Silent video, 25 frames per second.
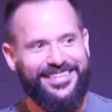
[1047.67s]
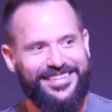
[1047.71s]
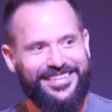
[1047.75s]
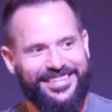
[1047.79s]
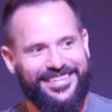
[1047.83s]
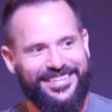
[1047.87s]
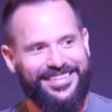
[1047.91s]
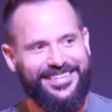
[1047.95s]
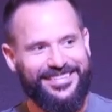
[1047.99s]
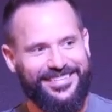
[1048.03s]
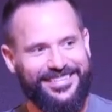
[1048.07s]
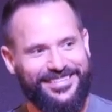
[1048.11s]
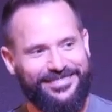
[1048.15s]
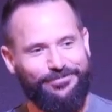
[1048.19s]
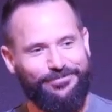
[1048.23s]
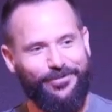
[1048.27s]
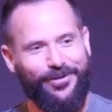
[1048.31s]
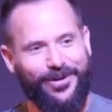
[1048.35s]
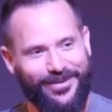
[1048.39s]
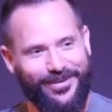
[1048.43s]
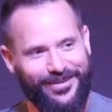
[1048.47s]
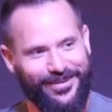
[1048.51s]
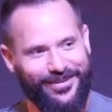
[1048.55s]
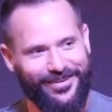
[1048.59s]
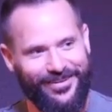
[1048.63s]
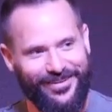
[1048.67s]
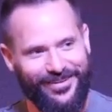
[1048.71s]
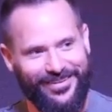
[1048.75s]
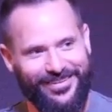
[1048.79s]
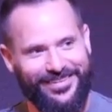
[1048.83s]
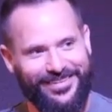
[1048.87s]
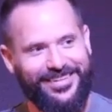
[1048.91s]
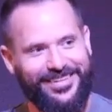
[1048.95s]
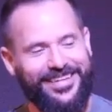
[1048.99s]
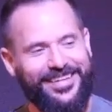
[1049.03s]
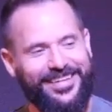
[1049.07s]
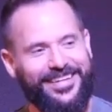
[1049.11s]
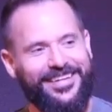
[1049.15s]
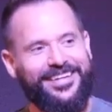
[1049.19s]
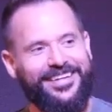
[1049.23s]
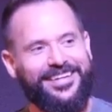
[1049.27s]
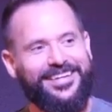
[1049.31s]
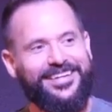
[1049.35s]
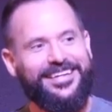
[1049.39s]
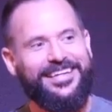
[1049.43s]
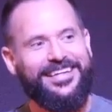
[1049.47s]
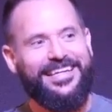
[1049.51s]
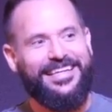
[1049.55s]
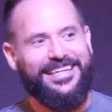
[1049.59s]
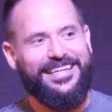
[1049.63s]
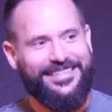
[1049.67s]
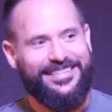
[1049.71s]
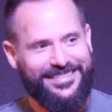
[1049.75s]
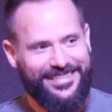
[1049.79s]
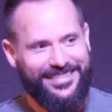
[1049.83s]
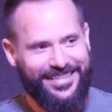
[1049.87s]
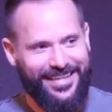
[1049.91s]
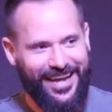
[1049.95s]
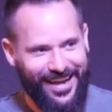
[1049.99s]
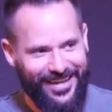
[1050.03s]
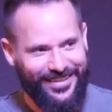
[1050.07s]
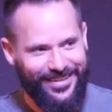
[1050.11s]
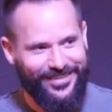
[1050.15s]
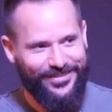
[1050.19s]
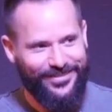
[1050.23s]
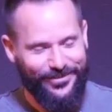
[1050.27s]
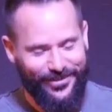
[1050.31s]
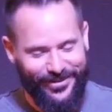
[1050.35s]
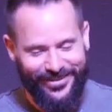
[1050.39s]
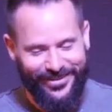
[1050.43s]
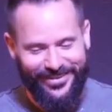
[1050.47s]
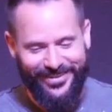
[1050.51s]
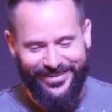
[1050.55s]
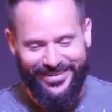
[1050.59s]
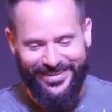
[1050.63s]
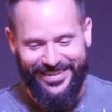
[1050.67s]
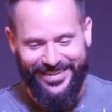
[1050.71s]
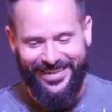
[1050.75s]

Spoiler alert. It's God's word.